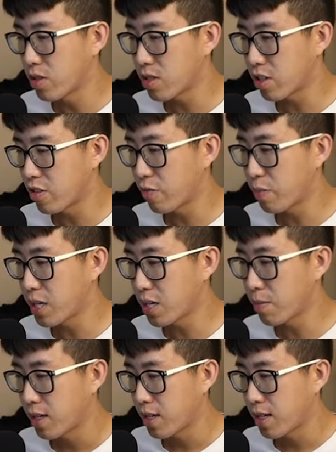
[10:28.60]
of
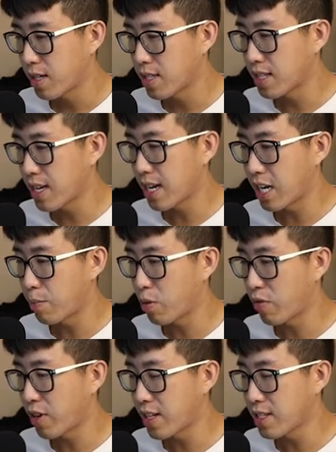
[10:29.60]
PEEP is that it
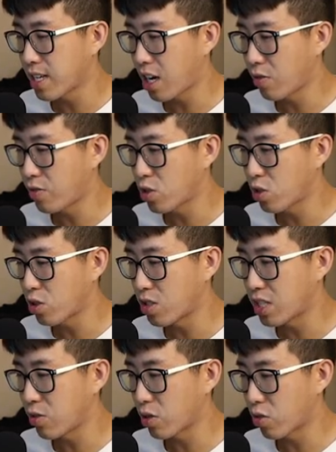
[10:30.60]
prevents alveolar
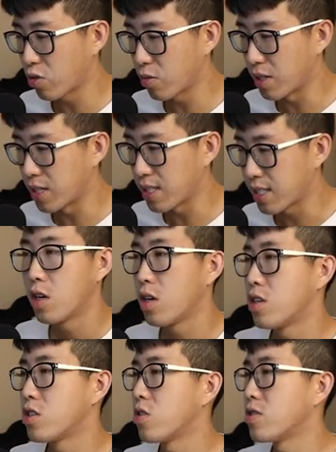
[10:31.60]
de-recruitment.
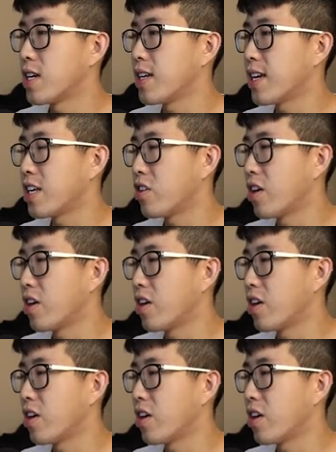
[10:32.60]
So say that you have a